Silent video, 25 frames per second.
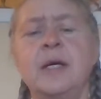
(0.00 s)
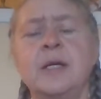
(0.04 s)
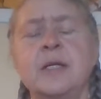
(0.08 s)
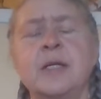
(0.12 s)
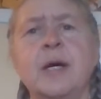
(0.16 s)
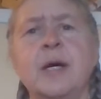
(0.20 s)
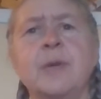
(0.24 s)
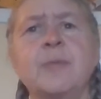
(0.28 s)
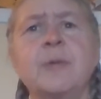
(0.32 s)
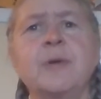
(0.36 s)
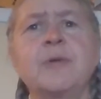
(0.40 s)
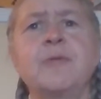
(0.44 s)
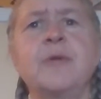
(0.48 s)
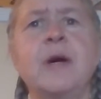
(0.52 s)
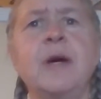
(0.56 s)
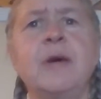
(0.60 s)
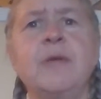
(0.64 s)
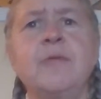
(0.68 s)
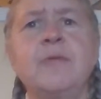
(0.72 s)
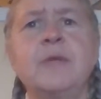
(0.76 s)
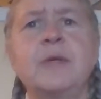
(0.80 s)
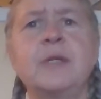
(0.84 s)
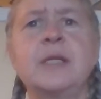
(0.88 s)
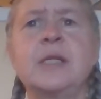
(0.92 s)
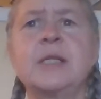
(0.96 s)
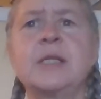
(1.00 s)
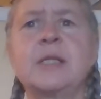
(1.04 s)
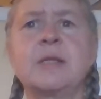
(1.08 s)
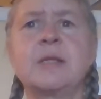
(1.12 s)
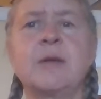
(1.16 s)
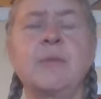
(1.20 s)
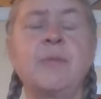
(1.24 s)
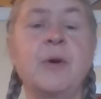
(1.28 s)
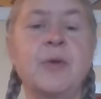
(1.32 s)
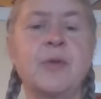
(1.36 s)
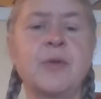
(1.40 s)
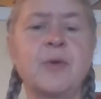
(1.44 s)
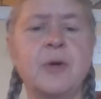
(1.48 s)
Chapter 5 is
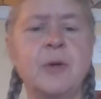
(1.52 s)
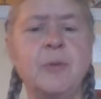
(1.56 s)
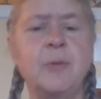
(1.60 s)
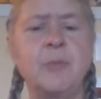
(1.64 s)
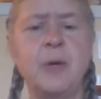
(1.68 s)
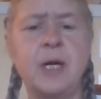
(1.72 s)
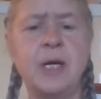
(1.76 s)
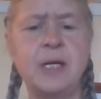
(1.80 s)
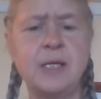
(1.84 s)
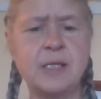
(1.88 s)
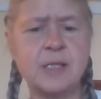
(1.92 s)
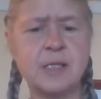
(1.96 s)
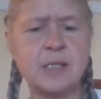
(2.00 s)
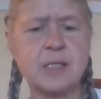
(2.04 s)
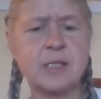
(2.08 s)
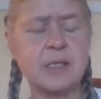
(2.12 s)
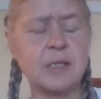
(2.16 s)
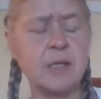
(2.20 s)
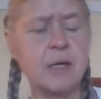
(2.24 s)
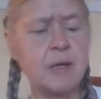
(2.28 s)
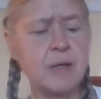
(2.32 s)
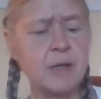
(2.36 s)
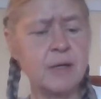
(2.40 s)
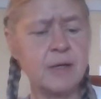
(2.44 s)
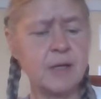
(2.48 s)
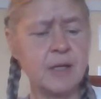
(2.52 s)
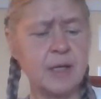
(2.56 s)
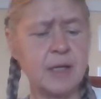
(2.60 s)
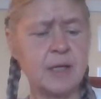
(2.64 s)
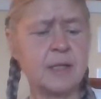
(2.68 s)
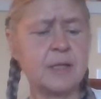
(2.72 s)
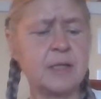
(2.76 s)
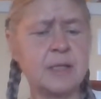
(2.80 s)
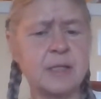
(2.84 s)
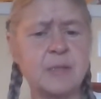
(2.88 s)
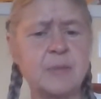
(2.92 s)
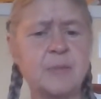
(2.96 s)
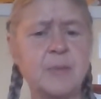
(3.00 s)
about 3 pages long,
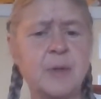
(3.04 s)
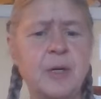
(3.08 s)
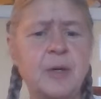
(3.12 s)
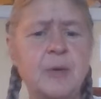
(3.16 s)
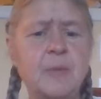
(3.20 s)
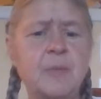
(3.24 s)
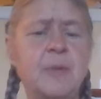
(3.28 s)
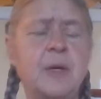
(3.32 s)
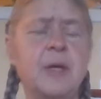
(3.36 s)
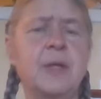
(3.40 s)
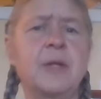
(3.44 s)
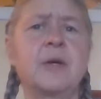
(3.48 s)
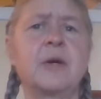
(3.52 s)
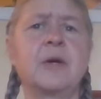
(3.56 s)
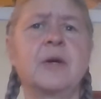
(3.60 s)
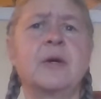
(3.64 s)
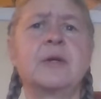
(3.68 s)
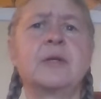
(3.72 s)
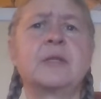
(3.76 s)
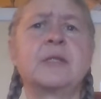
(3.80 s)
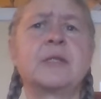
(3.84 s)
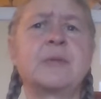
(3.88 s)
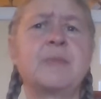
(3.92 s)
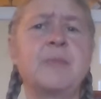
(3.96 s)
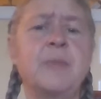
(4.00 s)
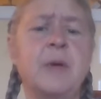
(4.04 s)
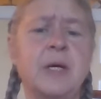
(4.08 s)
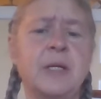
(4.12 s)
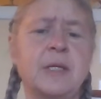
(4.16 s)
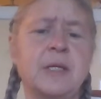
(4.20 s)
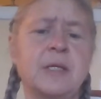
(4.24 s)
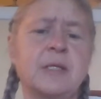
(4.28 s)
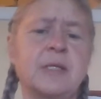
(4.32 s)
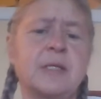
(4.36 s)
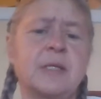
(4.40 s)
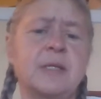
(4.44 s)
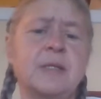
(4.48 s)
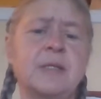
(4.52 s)
and it's about Mother Earth's
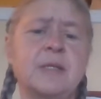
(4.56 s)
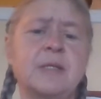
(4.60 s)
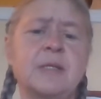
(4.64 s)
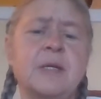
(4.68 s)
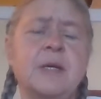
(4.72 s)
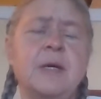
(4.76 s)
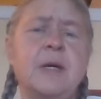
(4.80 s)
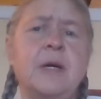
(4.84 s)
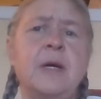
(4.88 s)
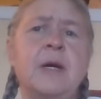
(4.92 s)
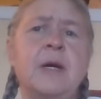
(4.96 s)
medicines.